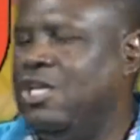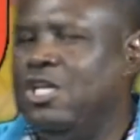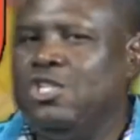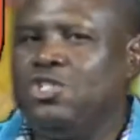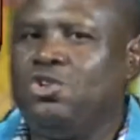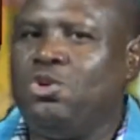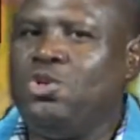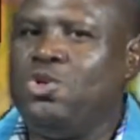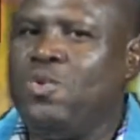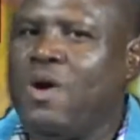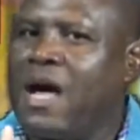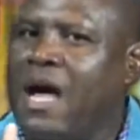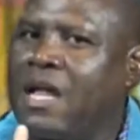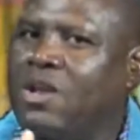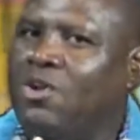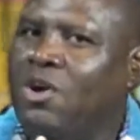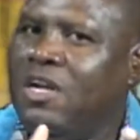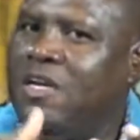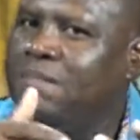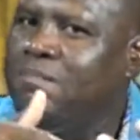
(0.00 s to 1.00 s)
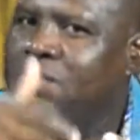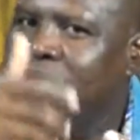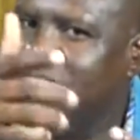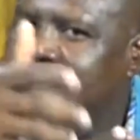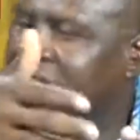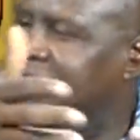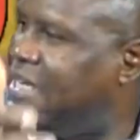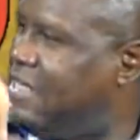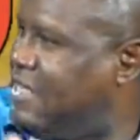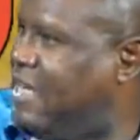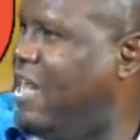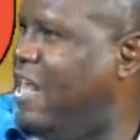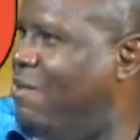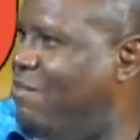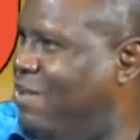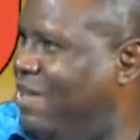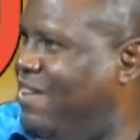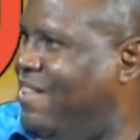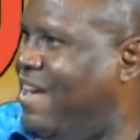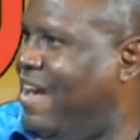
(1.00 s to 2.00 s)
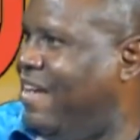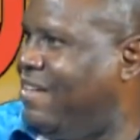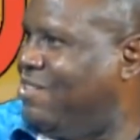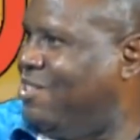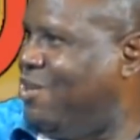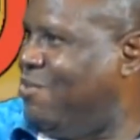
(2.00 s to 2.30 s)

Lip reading: So you had all the money that came with that.